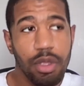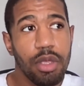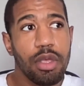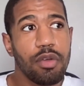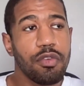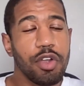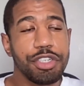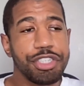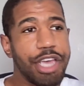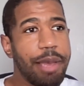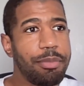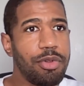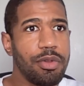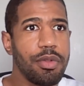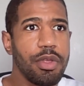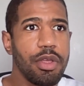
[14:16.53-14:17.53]
For
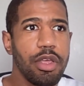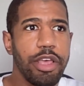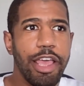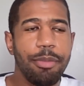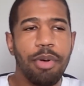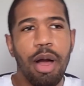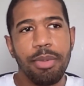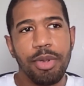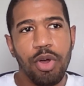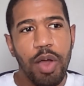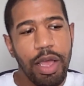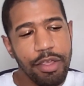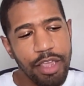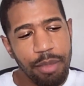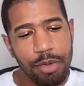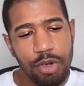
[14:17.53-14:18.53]
example, hey Pablo, I
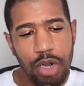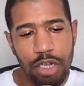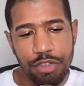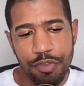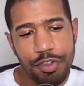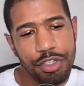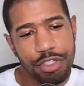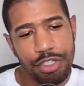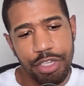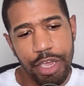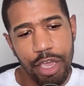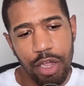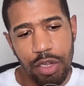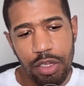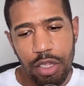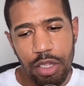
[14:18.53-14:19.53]
came across
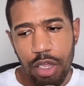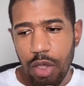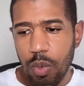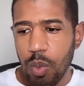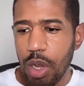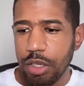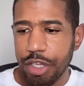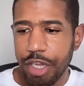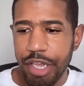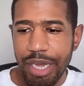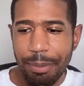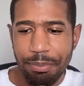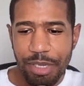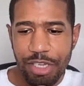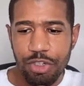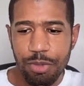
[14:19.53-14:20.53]
Vintascale while looking up
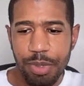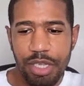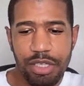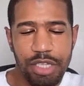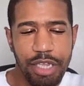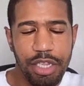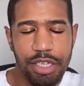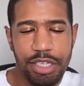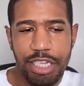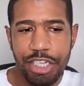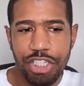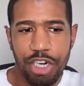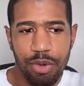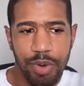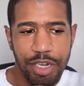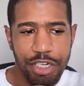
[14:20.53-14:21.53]
B2B lead
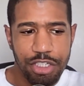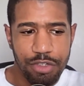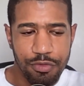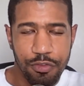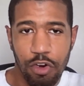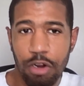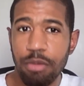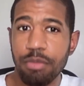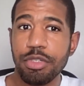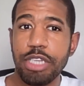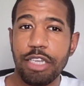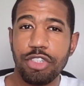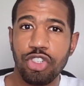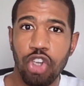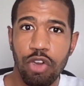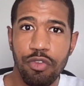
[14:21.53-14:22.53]
generation firms that
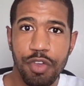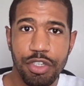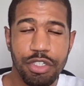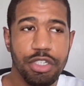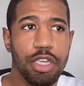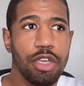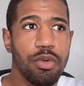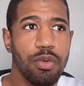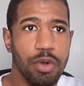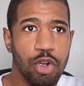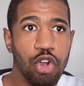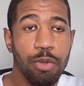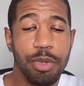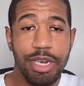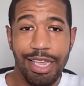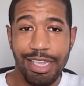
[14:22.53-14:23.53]
service
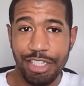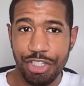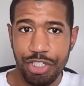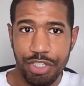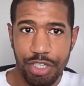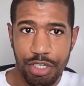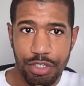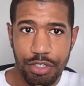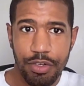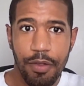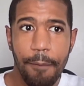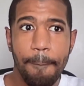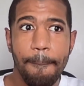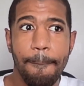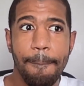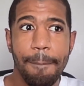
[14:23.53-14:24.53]
recruitment agencies
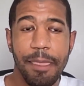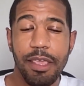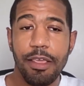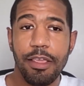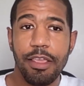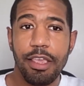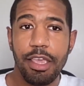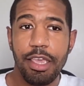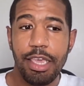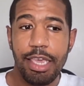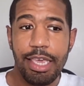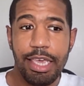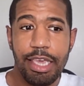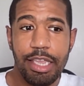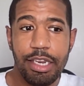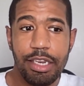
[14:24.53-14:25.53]

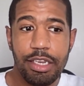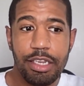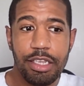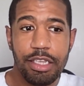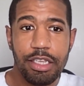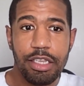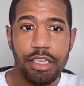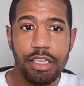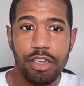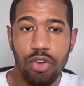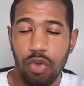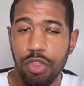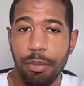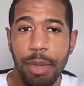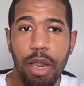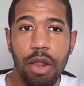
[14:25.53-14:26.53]
in
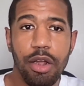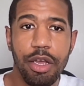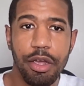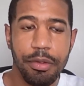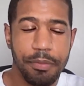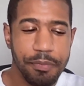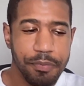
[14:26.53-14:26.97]
North America.